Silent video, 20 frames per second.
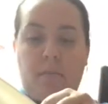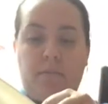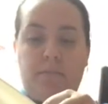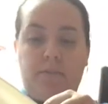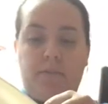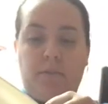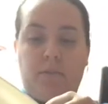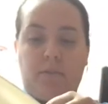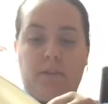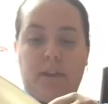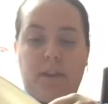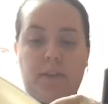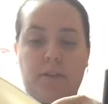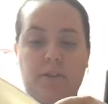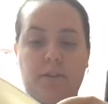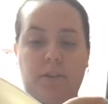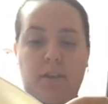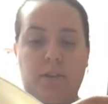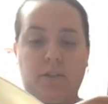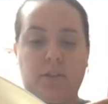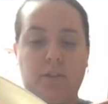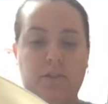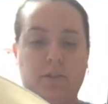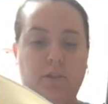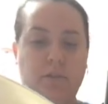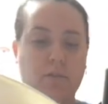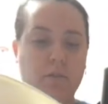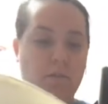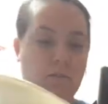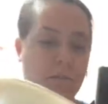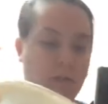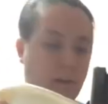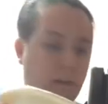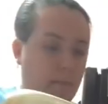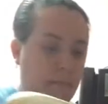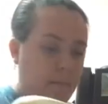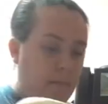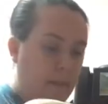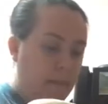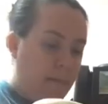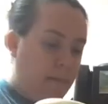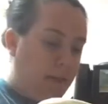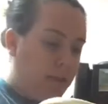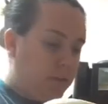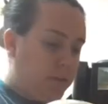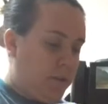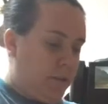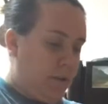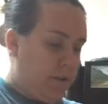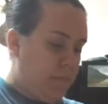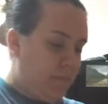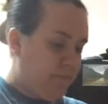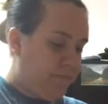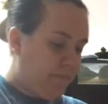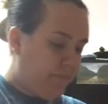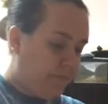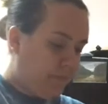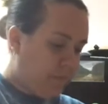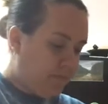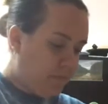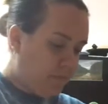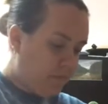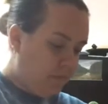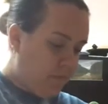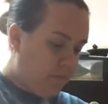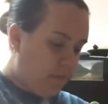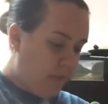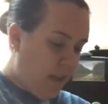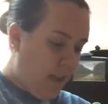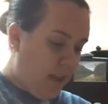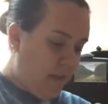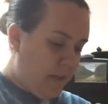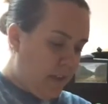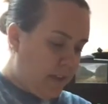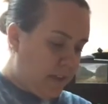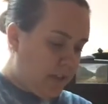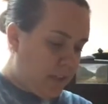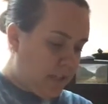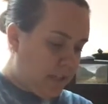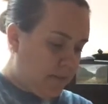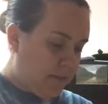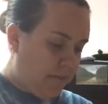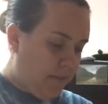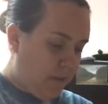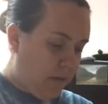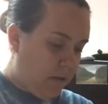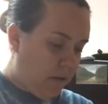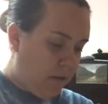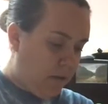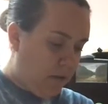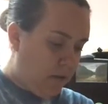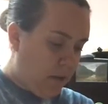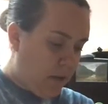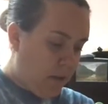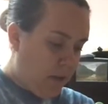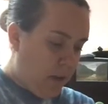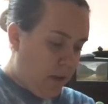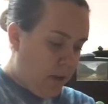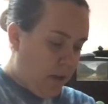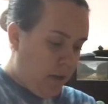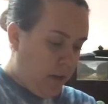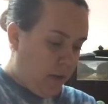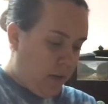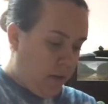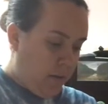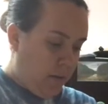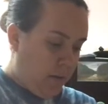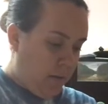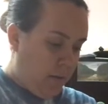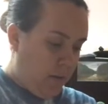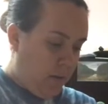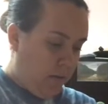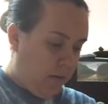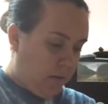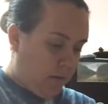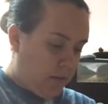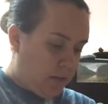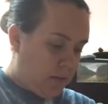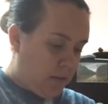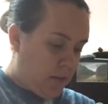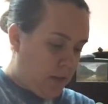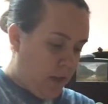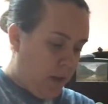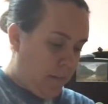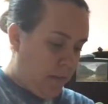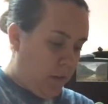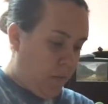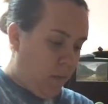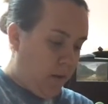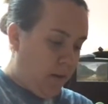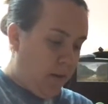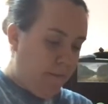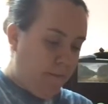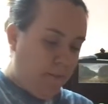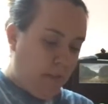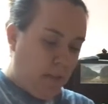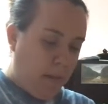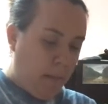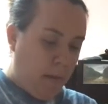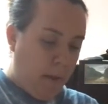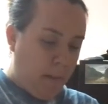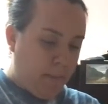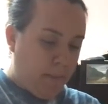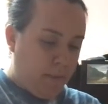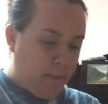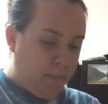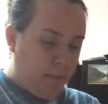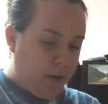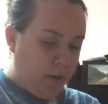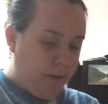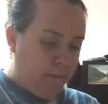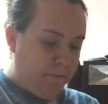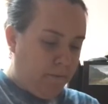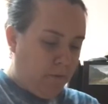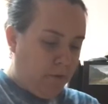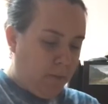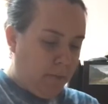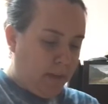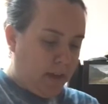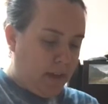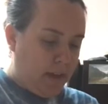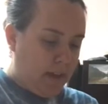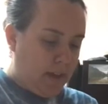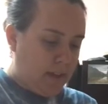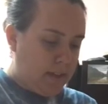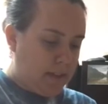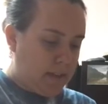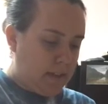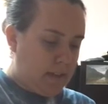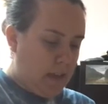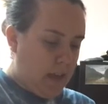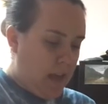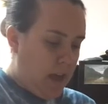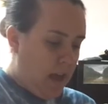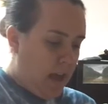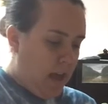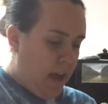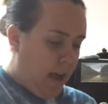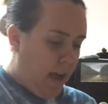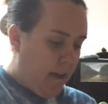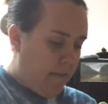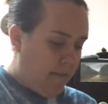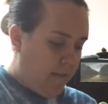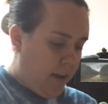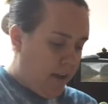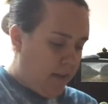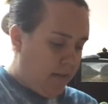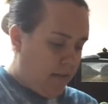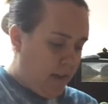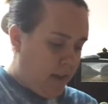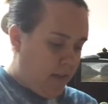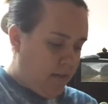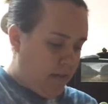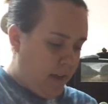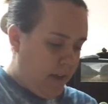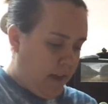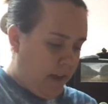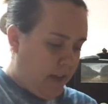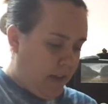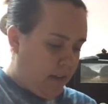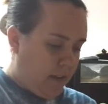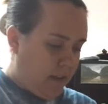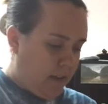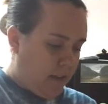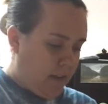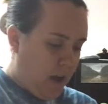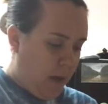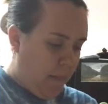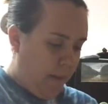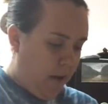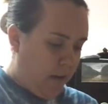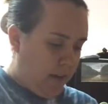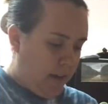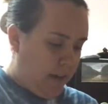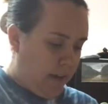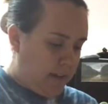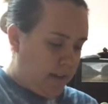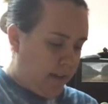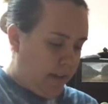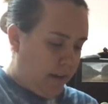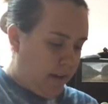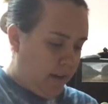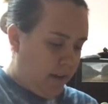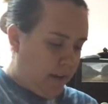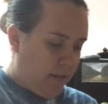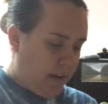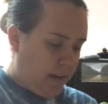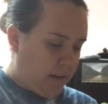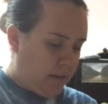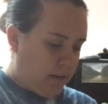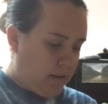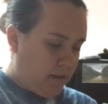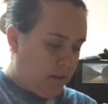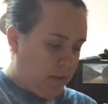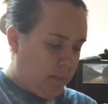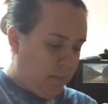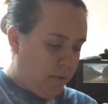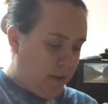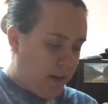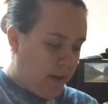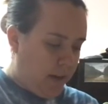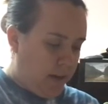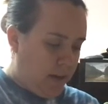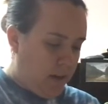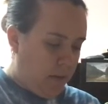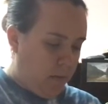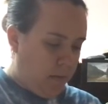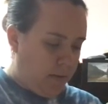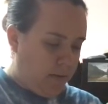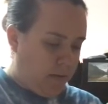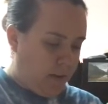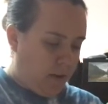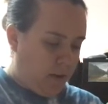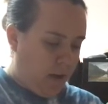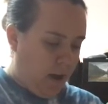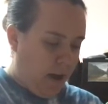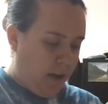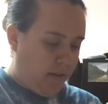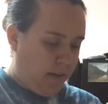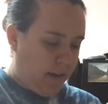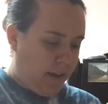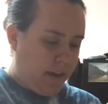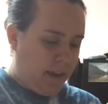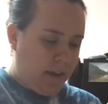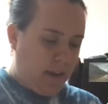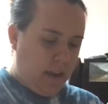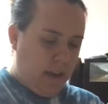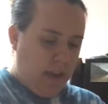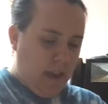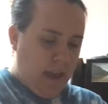syringe and just soak up the mixture and then just fill your molds. You want to fill them up pretty full because I find that they come out easier and they just look prettier when they're not like